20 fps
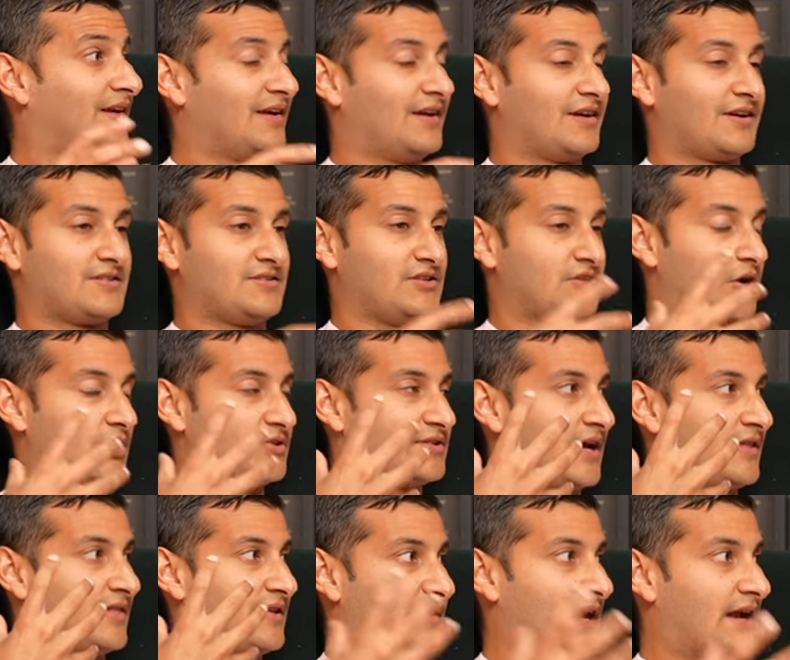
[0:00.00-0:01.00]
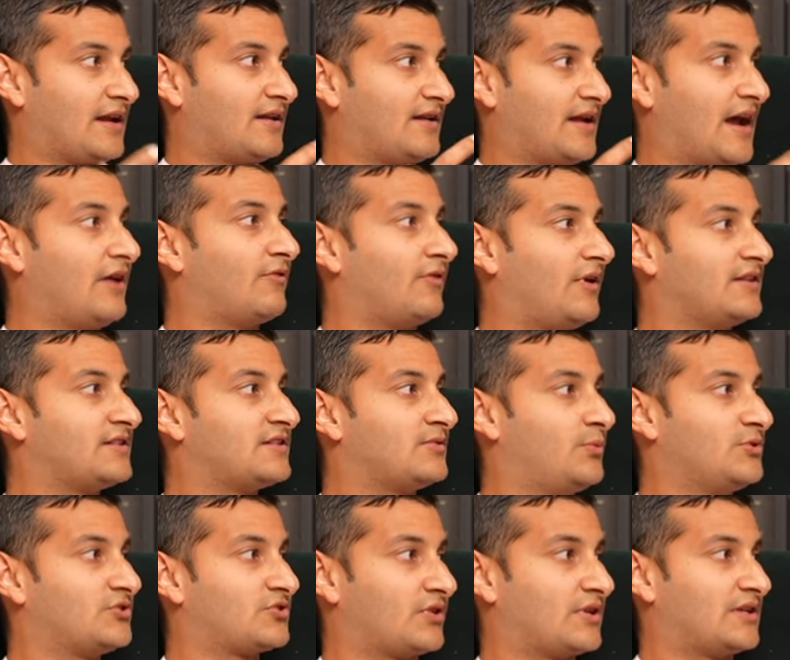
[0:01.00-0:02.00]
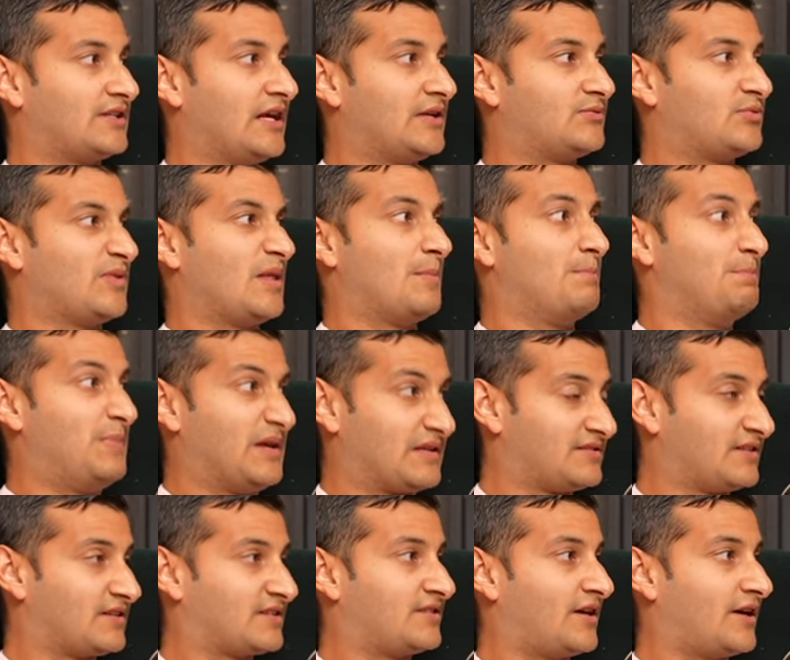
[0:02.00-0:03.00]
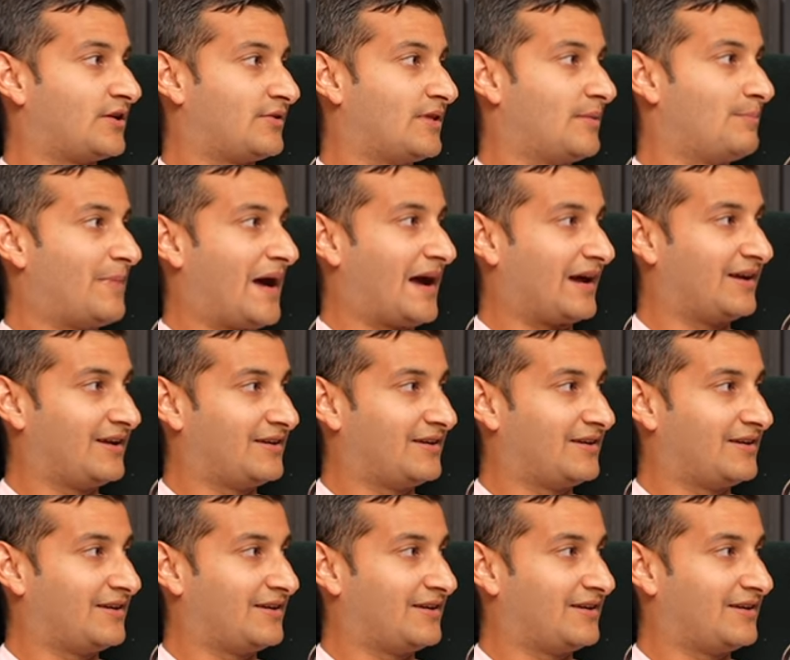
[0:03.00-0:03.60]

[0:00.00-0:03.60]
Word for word: because he knows how the day-to-day runs. We just got to teach him the business side on the back